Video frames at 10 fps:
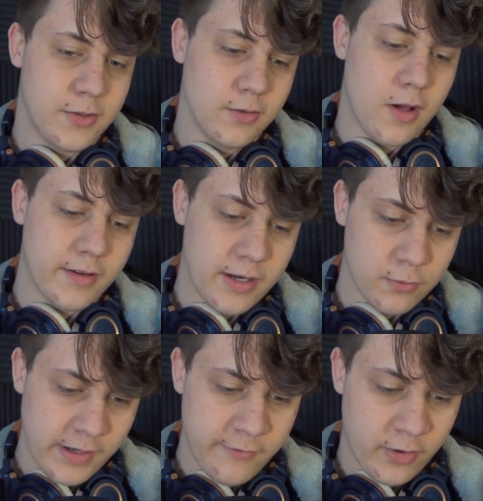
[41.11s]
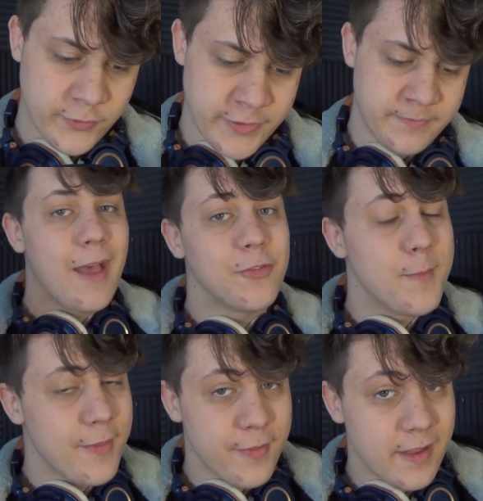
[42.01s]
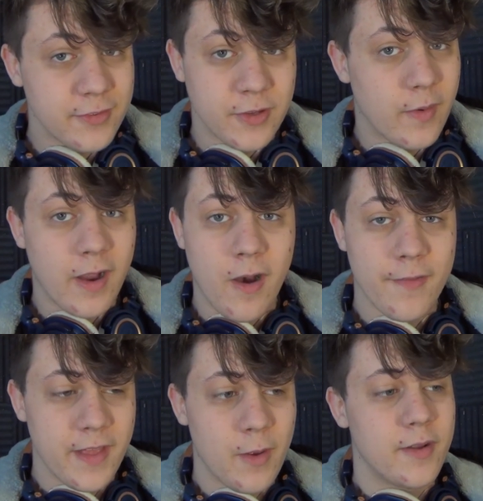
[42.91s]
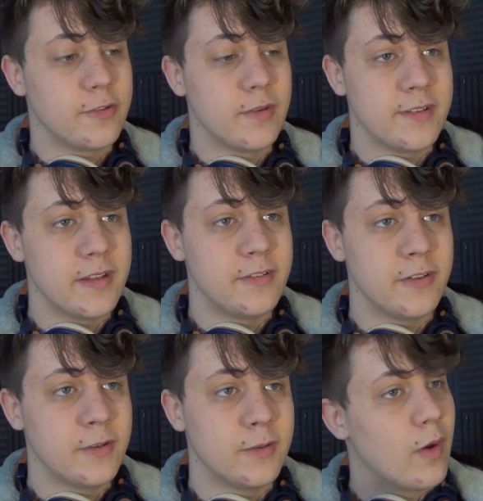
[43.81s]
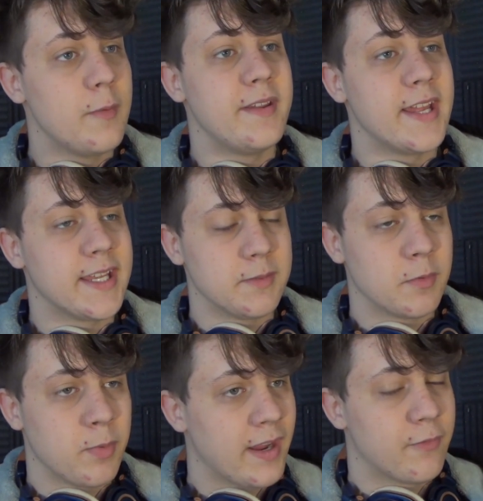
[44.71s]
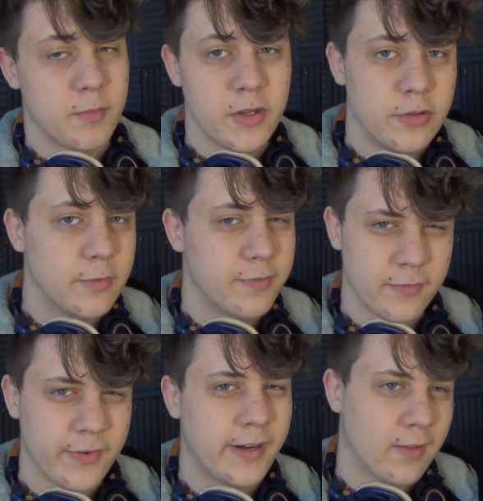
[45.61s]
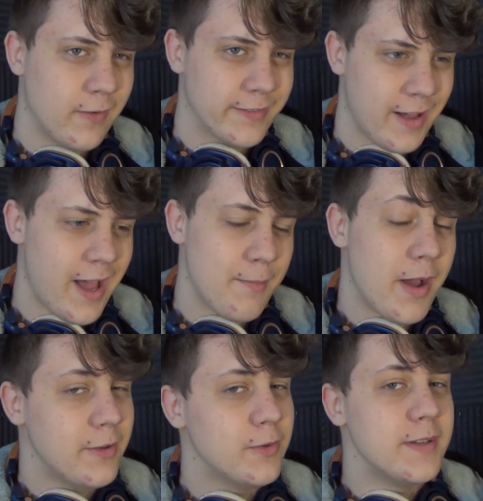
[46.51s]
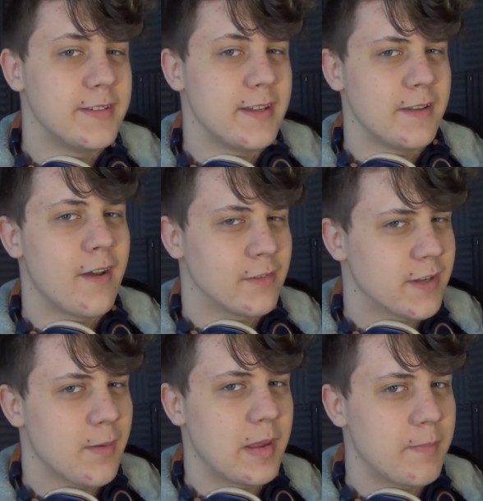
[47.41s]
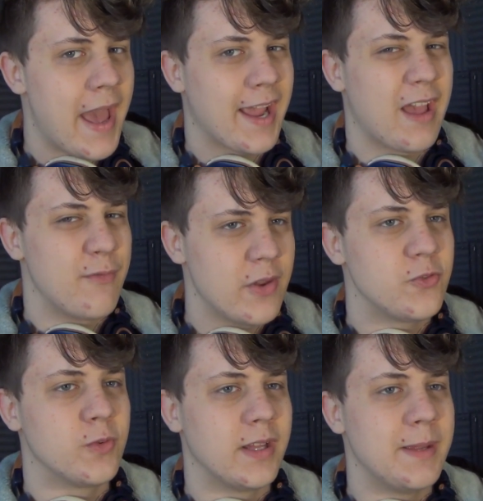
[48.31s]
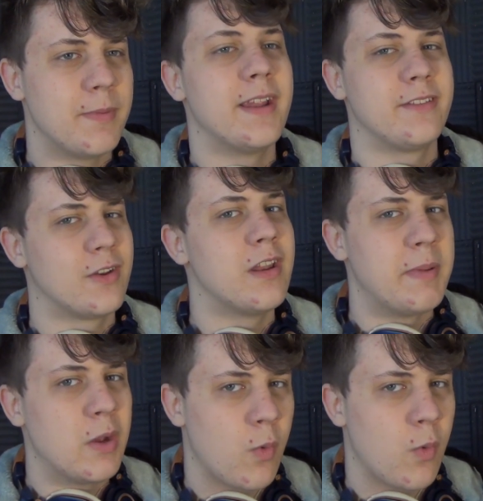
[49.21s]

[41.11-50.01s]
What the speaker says: too long didn't read version. Have some other things going on that I want to attend to. Going to be taking a break from YouTube for a very long time. I do intend on coming back eventually, but it's going to be a